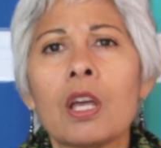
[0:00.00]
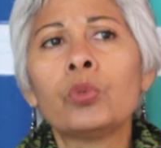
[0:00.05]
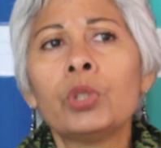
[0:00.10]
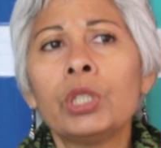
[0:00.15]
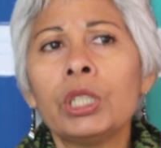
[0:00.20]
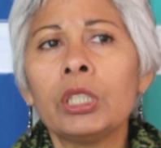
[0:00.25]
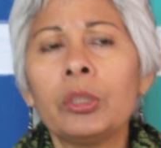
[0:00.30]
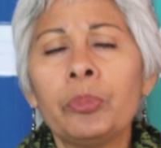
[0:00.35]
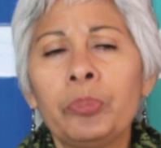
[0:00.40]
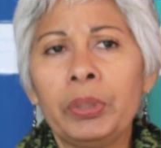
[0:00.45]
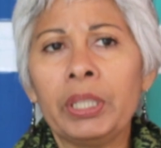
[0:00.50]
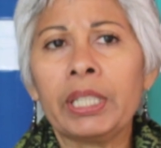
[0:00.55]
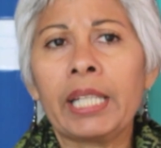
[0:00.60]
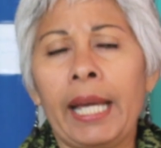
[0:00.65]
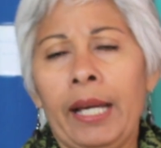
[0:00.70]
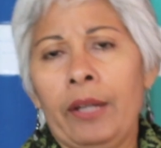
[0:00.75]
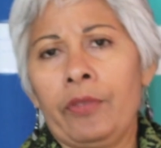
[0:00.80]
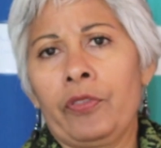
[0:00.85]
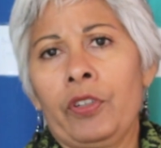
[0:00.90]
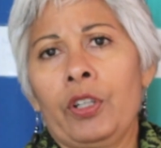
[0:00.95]
Real big
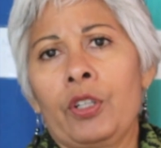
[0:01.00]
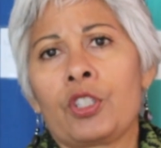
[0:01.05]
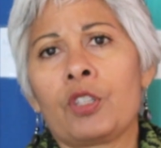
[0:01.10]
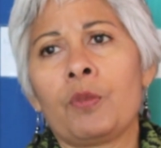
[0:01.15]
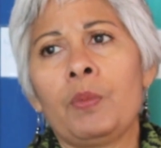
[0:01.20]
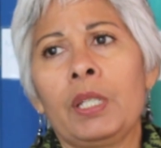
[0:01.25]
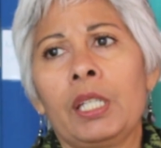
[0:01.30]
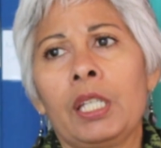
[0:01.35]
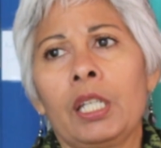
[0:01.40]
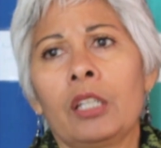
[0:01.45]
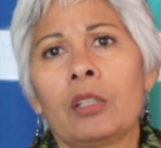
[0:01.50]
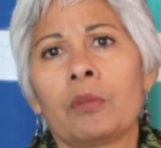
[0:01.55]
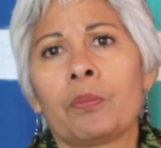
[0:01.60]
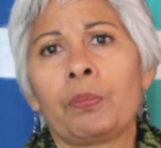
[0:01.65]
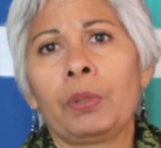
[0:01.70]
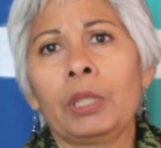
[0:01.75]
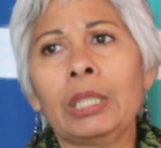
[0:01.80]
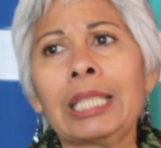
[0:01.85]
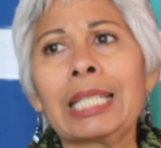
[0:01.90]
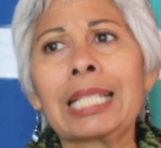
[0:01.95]
effort to begin
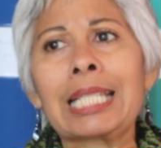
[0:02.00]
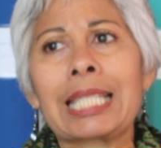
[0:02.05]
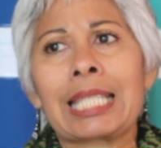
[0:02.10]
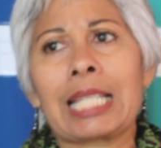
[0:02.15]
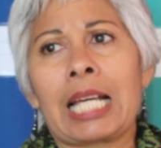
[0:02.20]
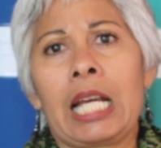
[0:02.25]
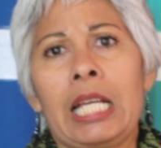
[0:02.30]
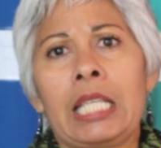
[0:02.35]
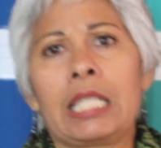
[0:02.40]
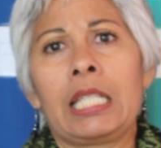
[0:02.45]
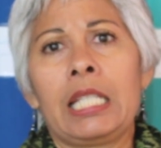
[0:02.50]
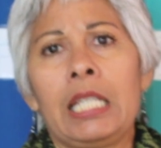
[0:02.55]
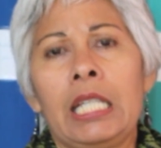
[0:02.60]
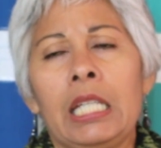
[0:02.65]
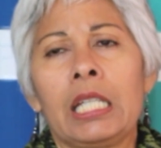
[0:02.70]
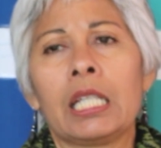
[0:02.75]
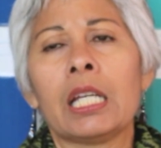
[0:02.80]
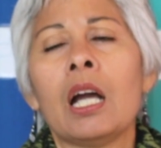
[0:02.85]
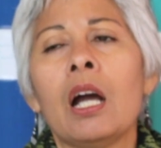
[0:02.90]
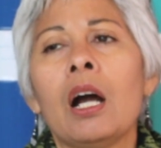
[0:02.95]

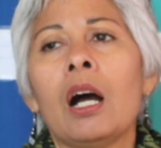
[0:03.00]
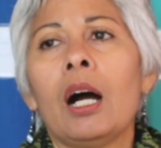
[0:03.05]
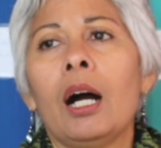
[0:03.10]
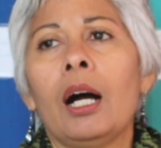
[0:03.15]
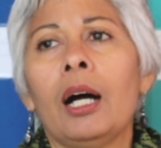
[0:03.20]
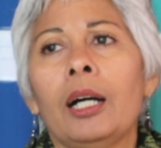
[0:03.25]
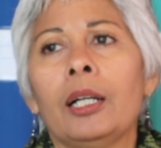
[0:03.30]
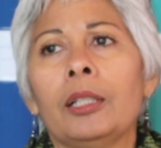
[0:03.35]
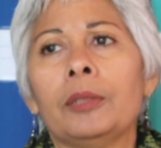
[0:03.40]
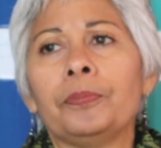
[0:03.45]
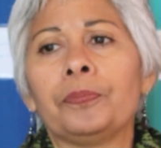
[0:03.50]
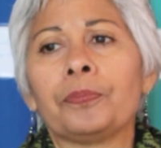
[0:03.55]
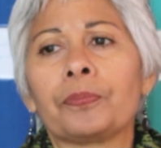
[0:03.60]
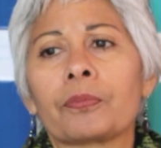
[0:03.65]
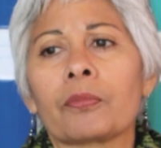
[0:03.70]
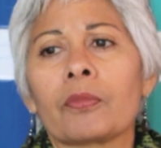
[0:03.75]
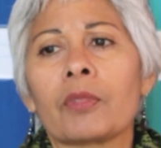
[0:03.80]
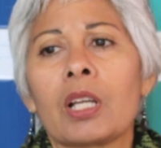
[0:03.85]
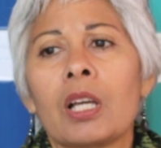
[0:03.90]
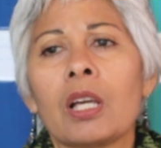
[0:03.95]
politicizing
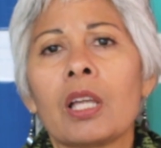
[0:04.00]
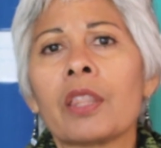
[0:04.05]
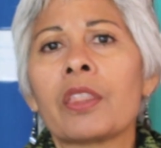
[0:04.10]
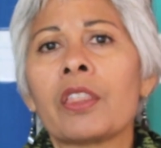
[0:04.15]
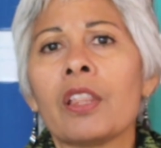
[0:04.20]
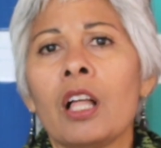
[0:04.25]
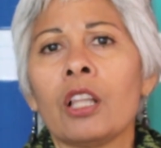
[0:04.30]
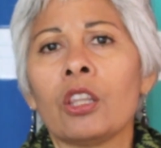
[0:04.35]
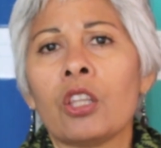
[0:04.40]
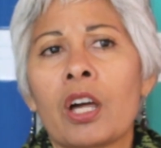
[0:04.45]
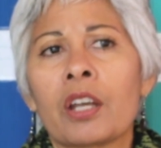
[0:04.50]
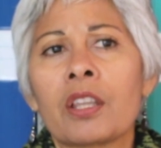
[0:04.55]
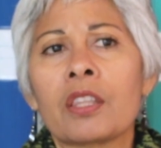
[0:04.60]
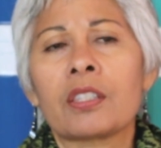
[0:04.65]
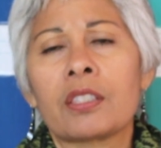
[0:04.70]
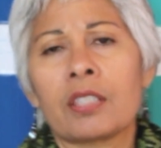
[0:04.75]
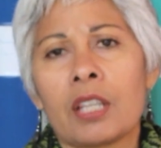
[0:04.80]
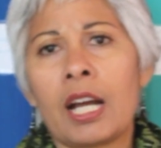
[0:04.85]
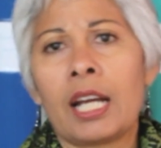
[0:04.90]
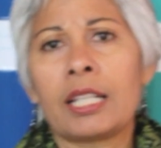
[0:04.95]
a lot of
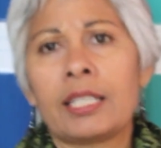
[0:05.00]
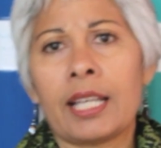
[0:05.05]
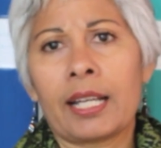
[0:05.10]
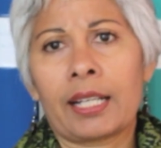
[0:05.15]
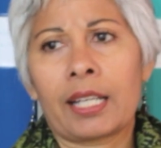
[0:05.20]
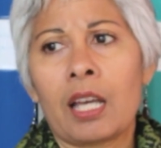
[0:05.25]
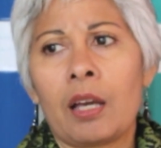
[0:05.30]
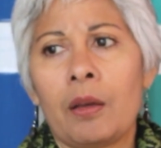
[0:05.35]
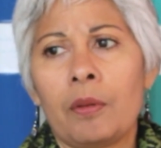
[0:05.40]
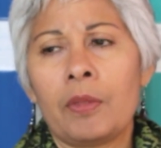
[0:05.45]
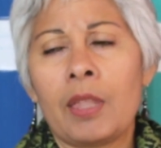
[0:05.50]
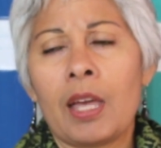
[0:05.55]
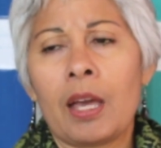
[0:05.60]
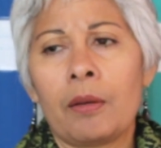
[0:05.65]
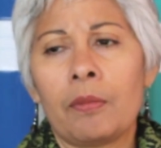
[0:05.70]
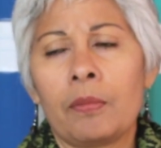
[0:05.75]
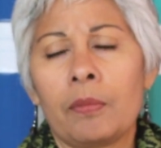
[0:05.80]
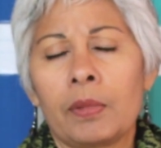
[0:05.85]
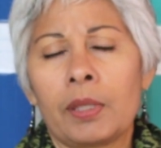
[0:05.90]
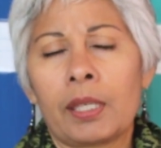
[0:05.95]
the science that